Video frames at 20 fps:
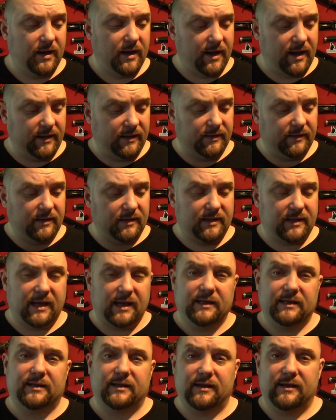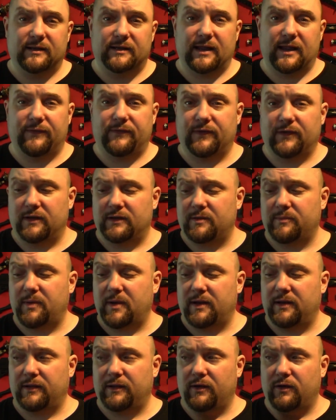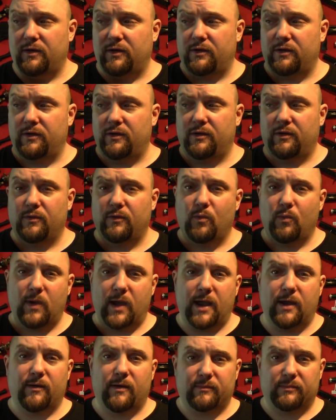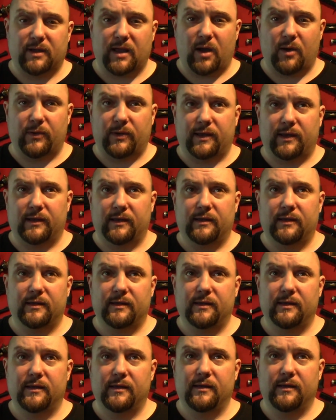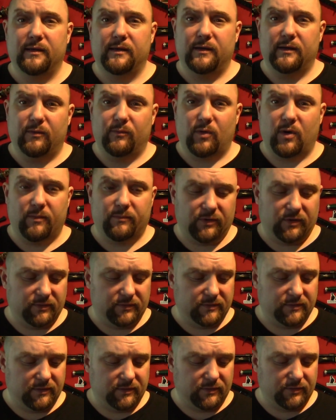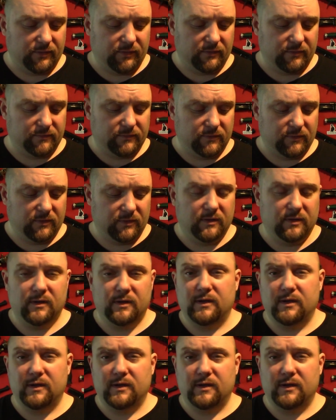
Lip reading: And these can differ depending on where I'm going and what I'm using the torch for.